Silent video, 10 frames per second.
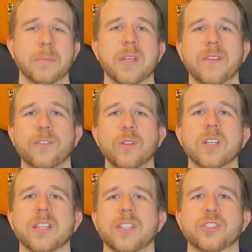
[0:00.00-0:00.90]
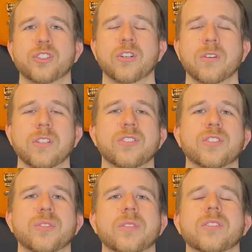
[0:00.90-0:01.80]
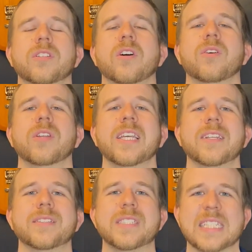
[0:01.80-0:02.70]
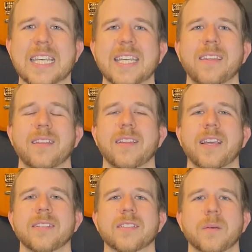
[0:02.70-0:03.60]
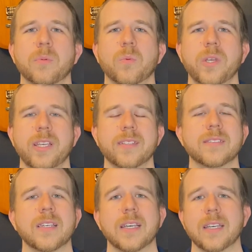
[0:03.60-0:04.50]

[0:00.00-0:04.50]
I mean, if you look at this chart, this dude has gone insane the last couple weeks,